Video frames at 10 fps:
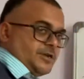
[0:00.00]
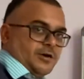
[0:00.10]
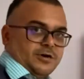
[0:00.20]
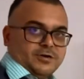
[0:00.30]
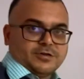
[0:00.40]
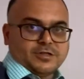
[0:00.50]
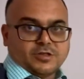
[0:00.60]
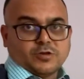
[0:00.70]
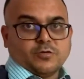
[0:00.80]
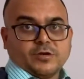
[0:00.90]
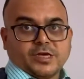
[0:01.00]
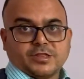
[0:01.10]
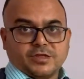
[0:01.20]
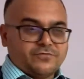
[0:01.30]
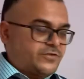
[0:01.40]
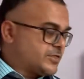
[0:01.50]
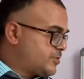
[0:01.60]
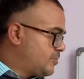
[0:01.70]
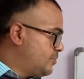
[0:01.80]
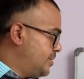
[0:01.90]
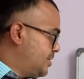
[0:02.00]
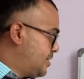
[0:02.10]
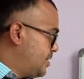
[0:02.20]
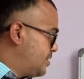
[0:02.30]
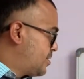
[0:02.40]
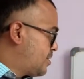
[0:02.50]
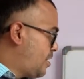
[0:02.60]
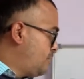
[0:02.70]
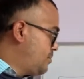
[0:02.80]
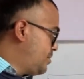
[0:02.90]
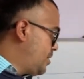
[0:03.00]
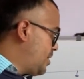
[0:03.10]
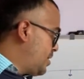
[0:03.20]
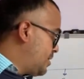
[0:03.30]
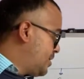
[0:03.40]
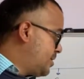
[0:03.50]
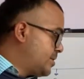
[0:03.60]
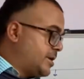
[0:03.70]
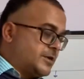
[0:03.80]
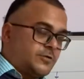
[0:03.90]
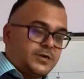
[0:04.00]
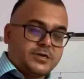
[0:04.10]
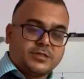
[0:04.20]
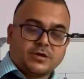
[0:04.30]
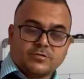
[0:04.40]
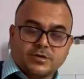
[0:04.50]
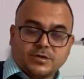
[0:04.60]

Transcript: Hz is known as infrasonic, and the sound greater than 20,000